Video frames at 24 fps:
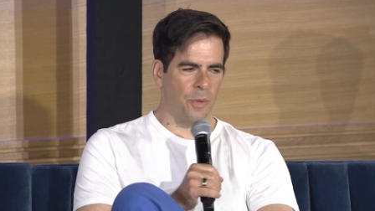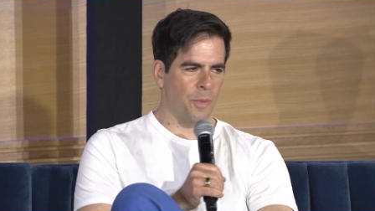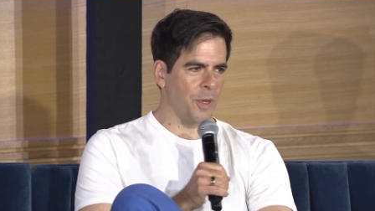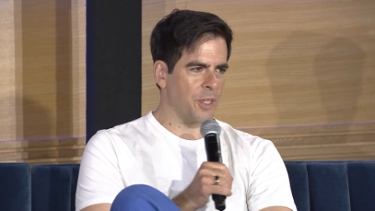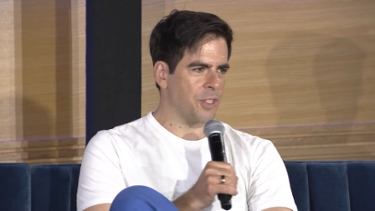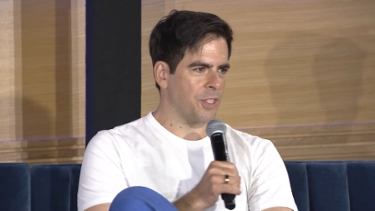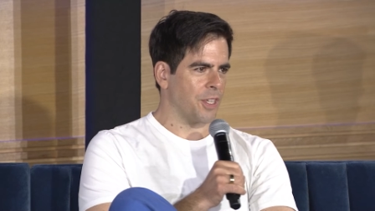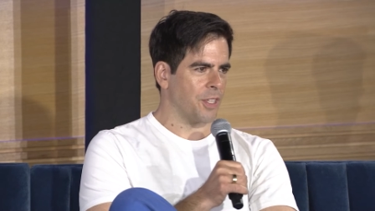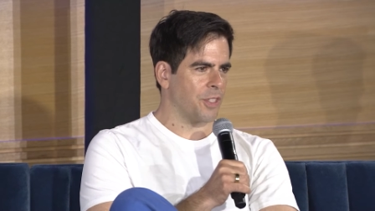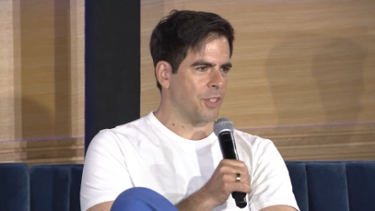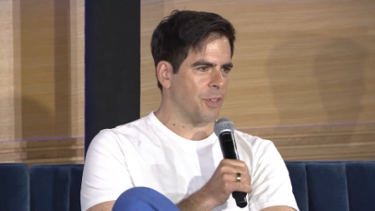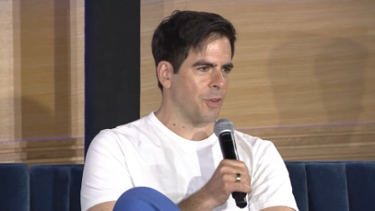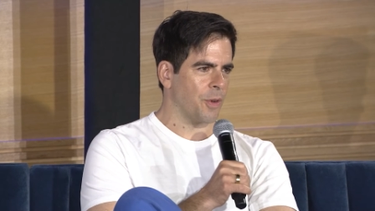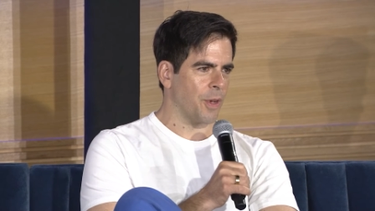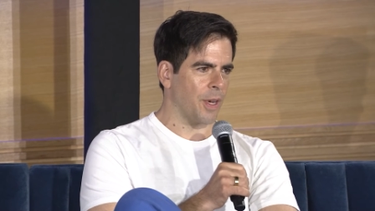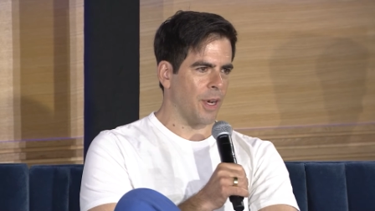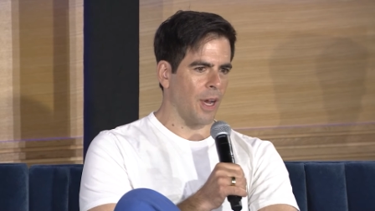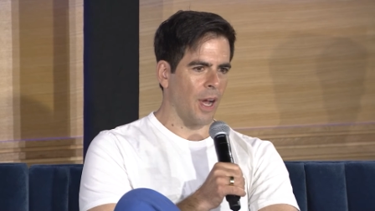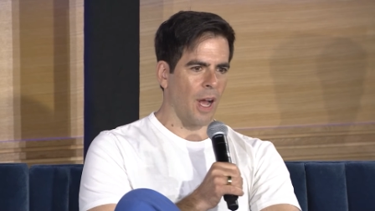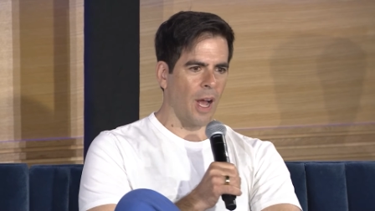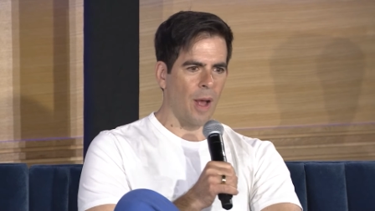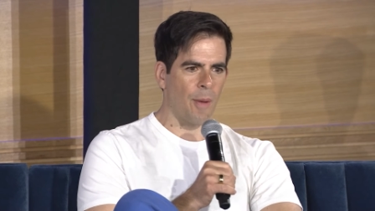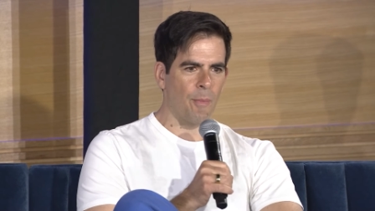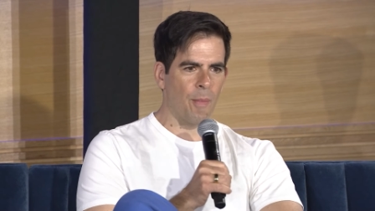much into it,
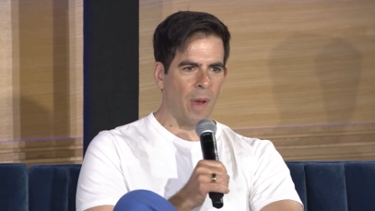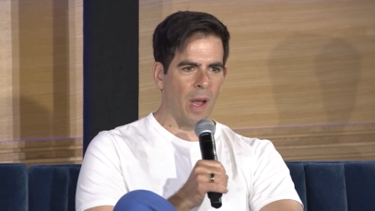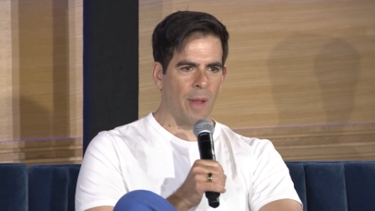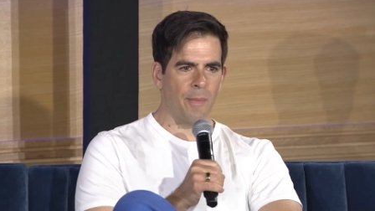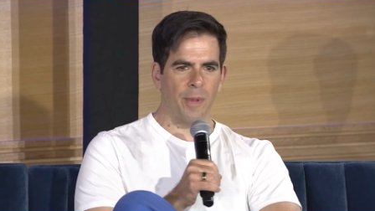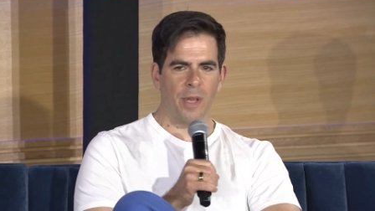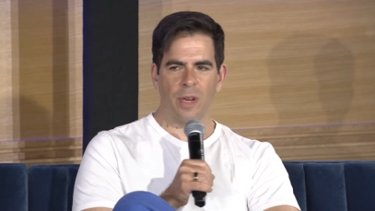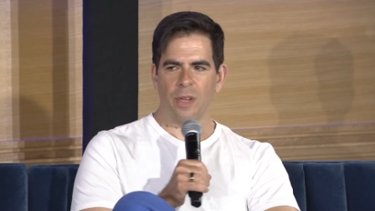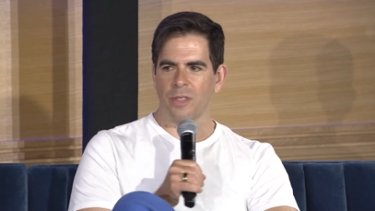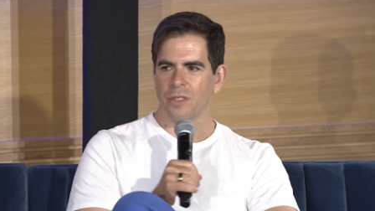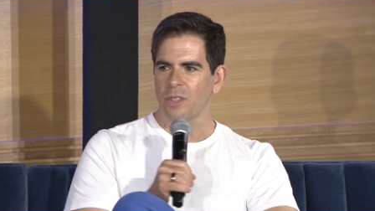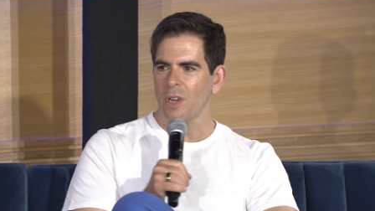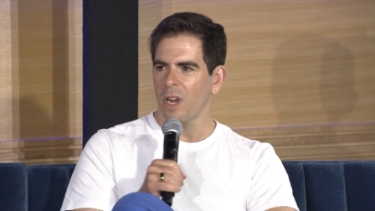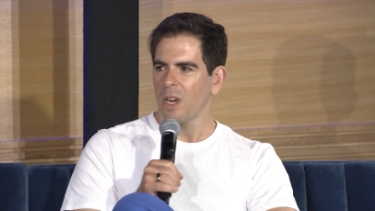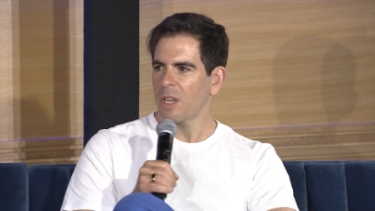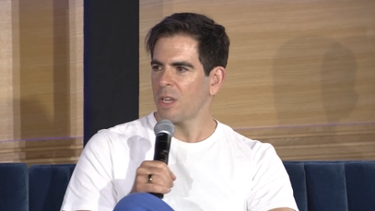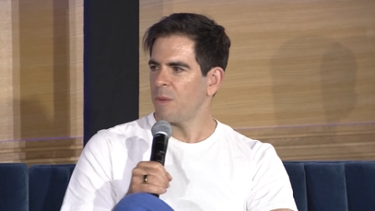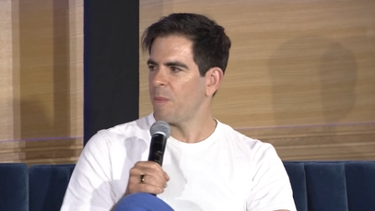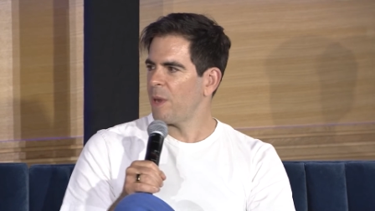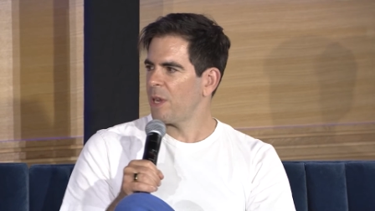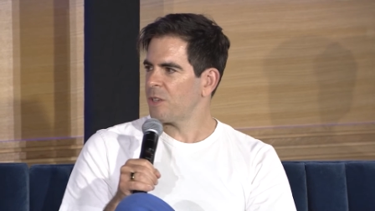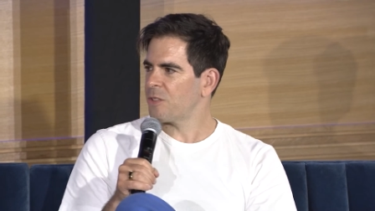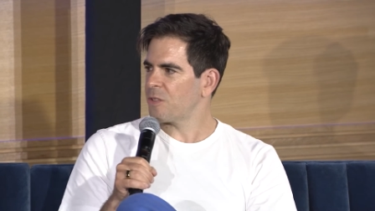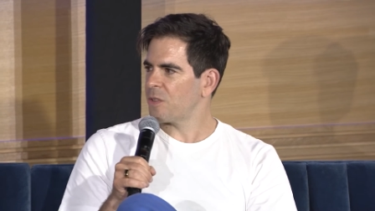I made a
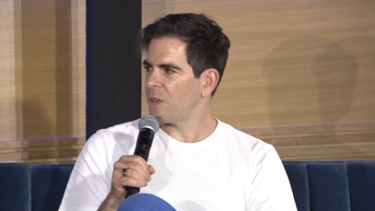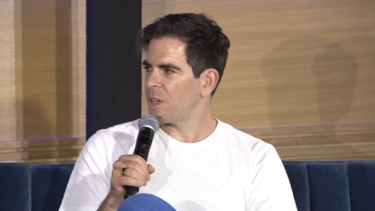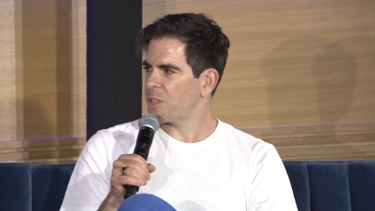documentary.